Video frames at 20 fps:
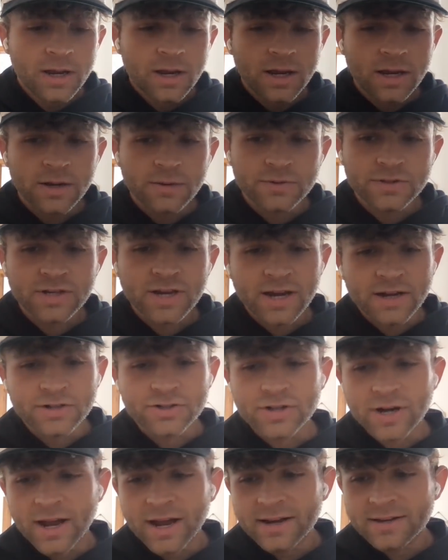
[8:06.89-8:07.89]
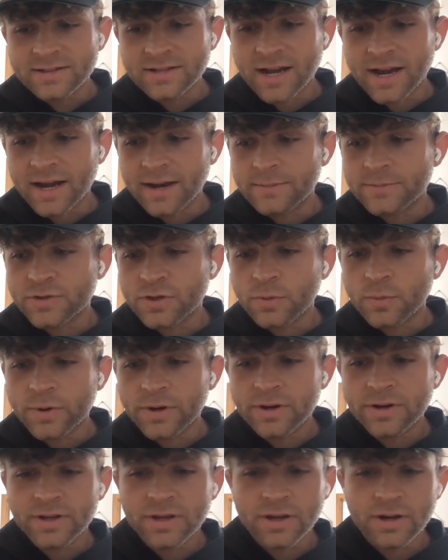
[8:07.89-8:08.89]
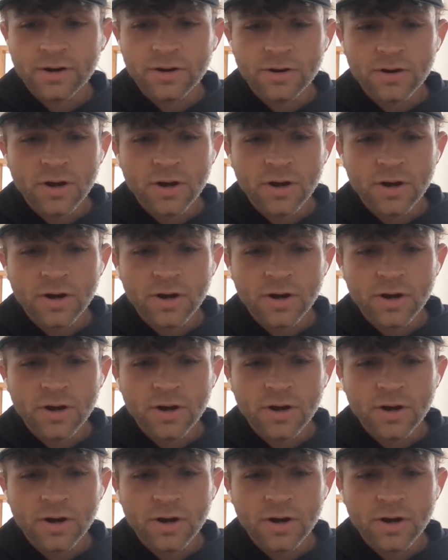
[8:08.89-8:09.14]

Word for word: And it was kind of trying times, a weird year.